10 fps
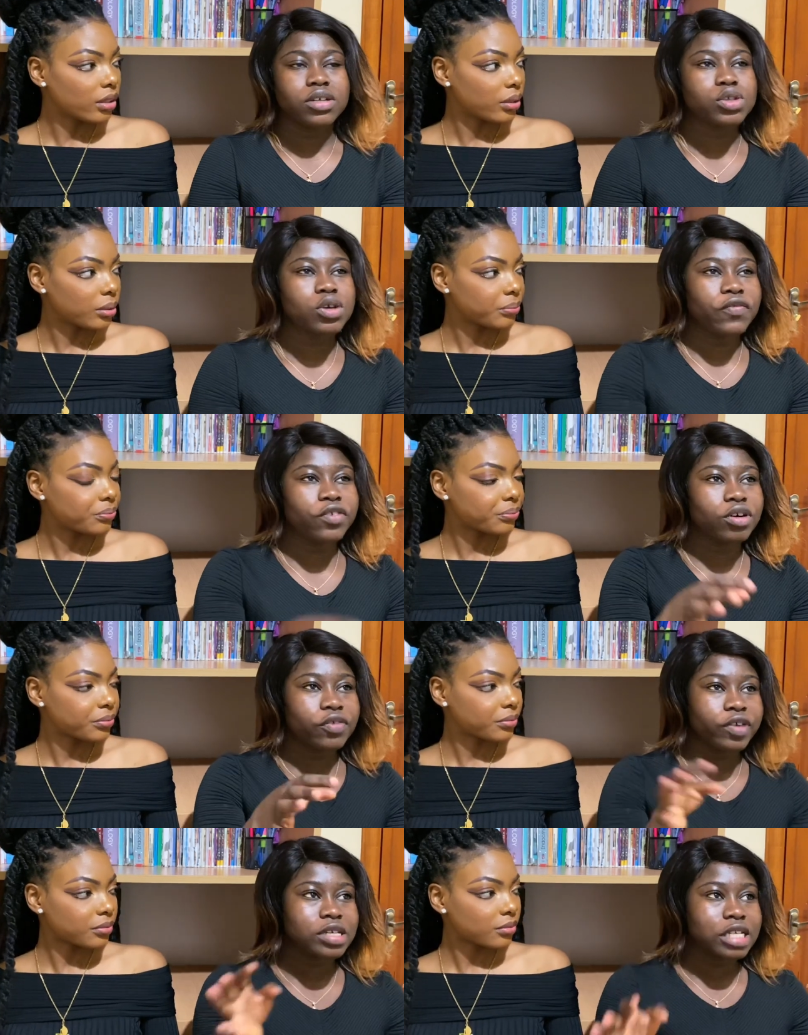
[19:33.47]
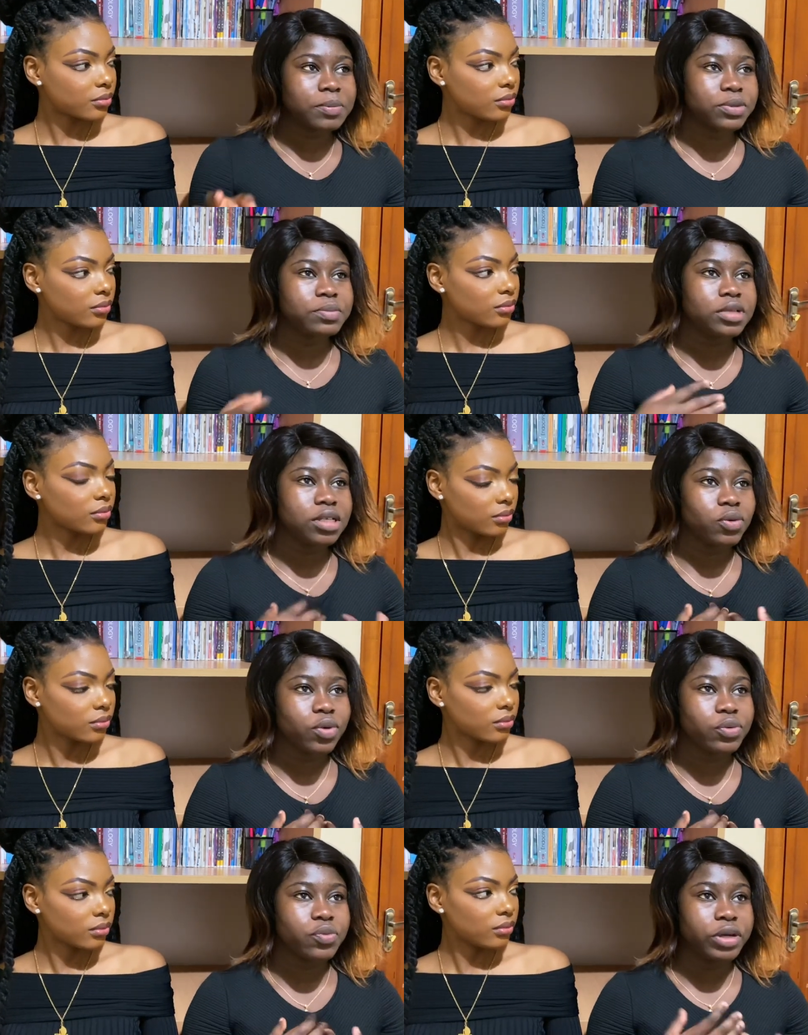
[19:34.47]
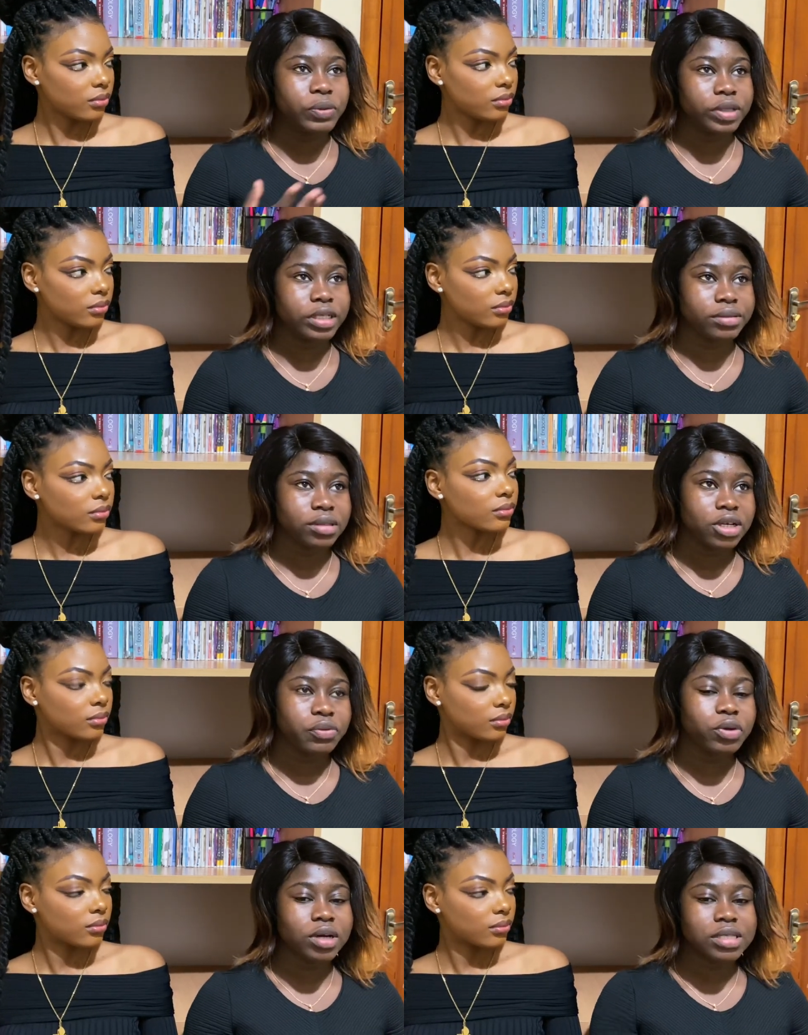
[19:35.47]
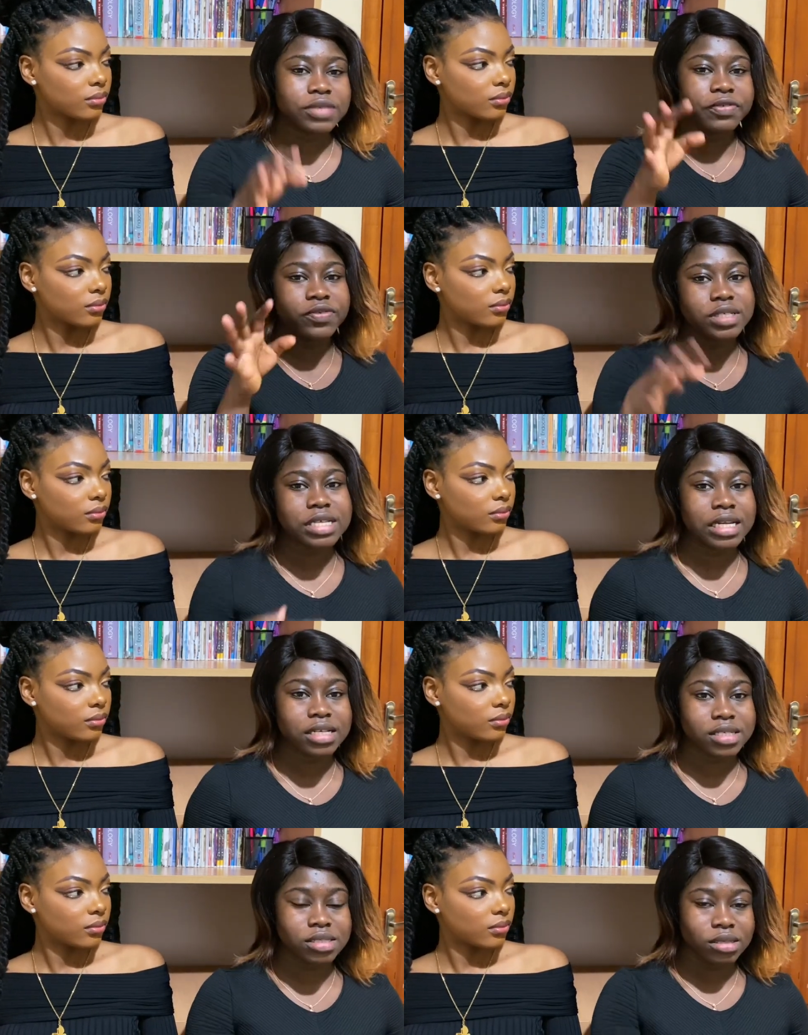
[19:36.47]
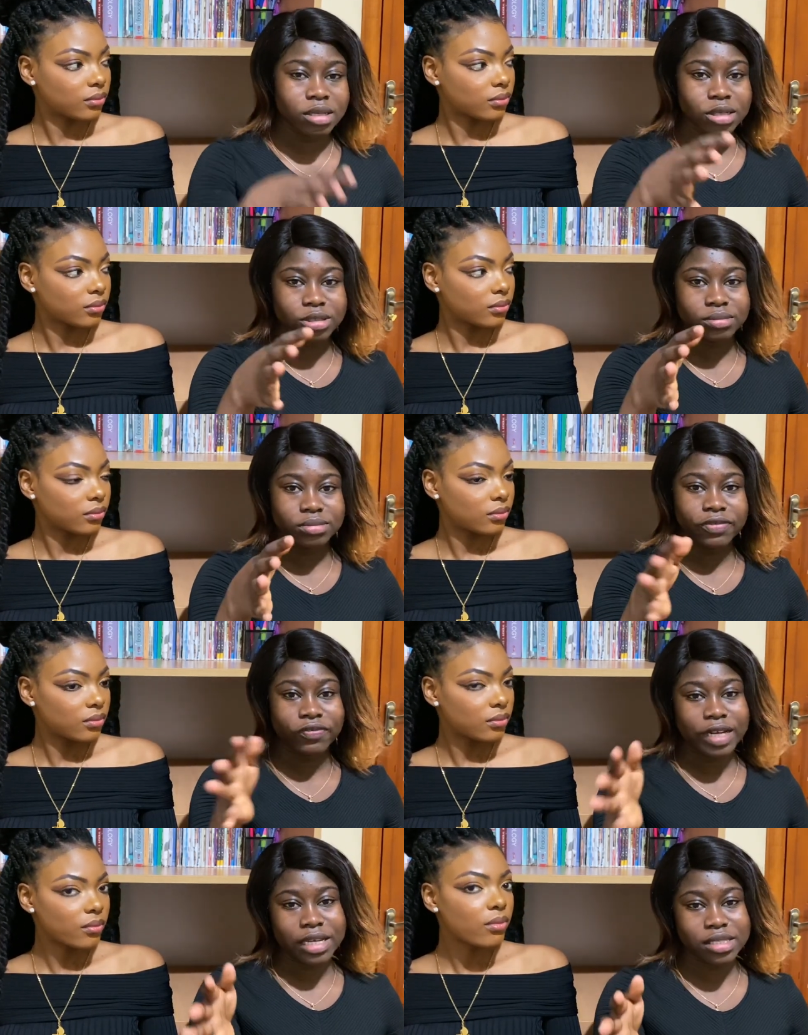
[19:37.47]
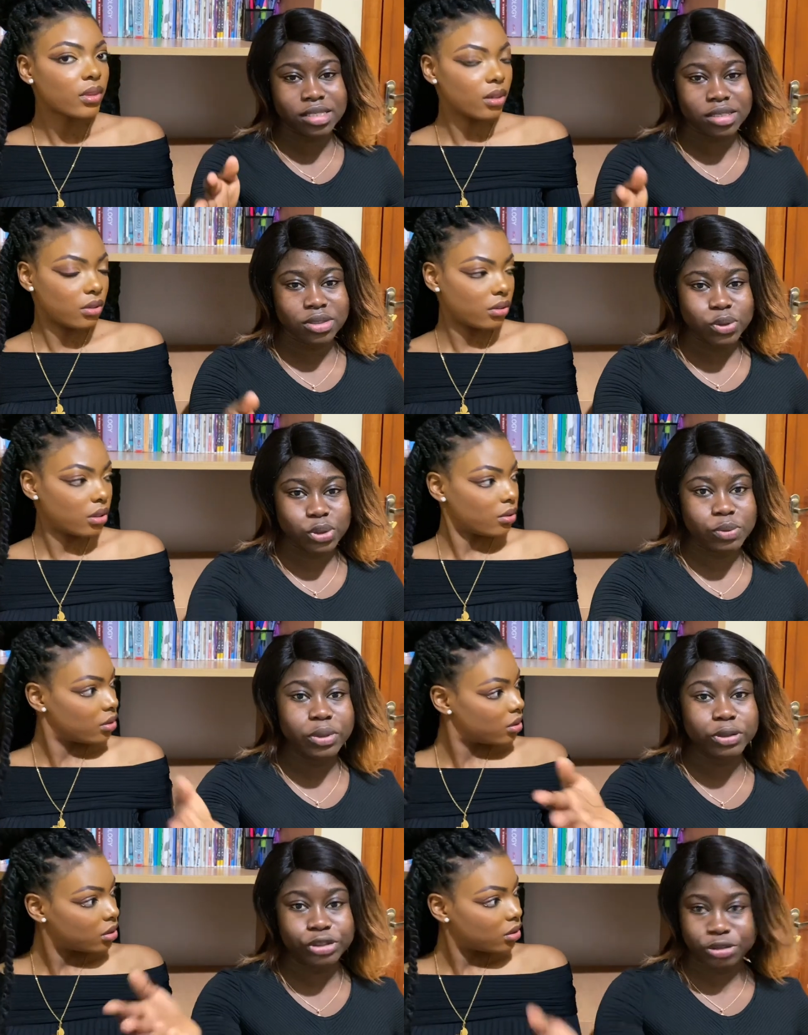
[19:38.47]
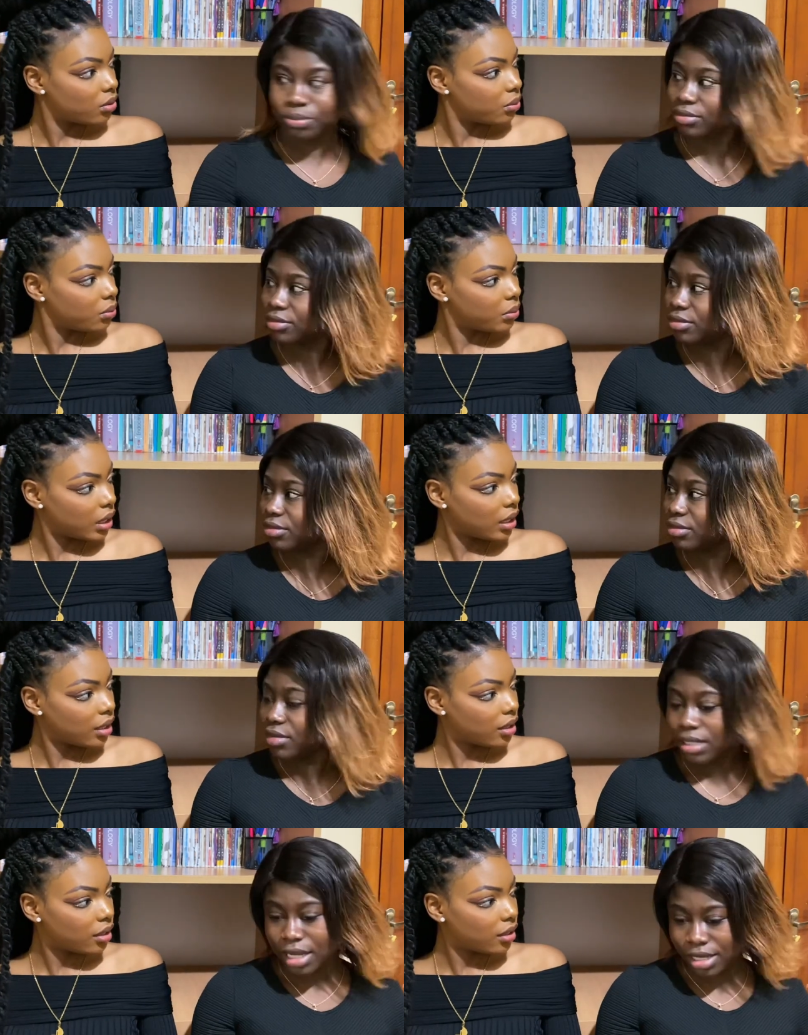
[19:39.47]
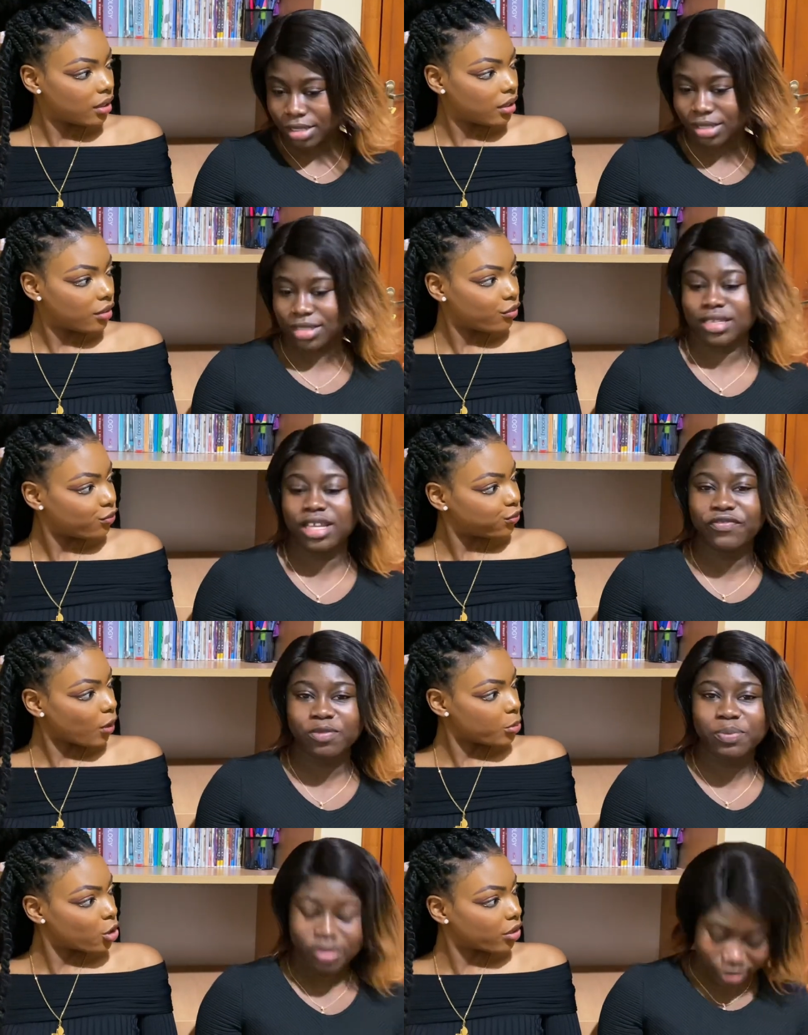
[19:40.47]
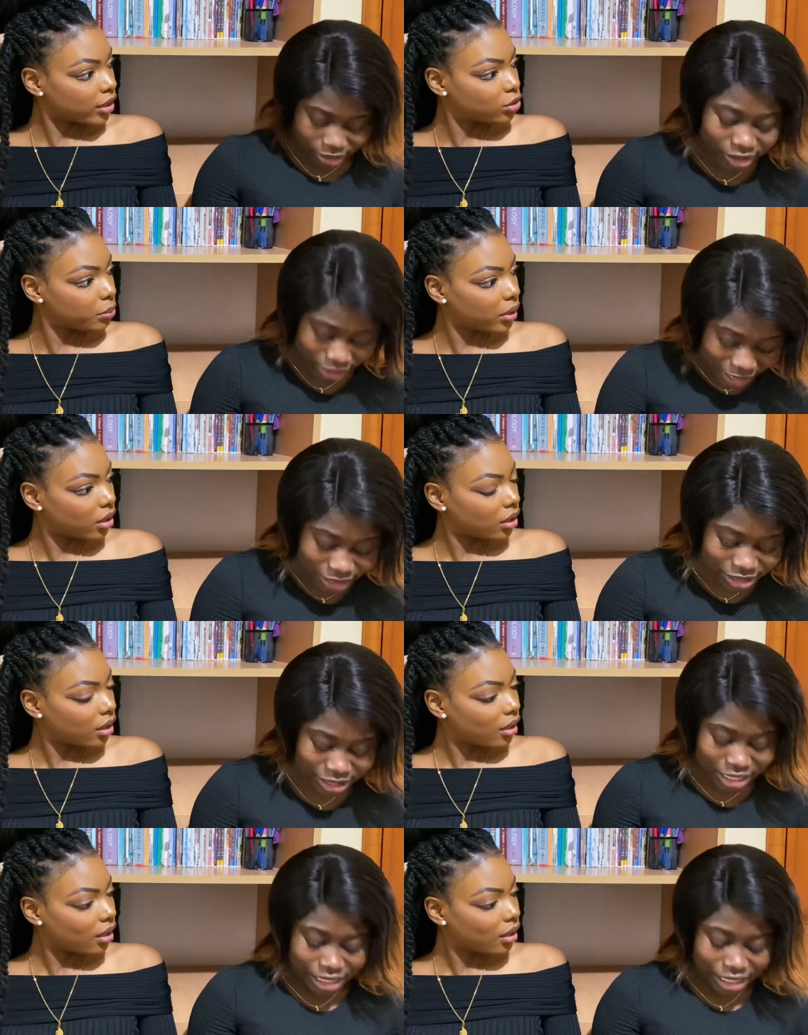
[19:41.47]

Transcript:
Speaker 1: Yeah. So for for example, me when we were going, we got fifty dollars um flight oh. to Belgium. Really? Yes. If from you, Ukraine to Yes.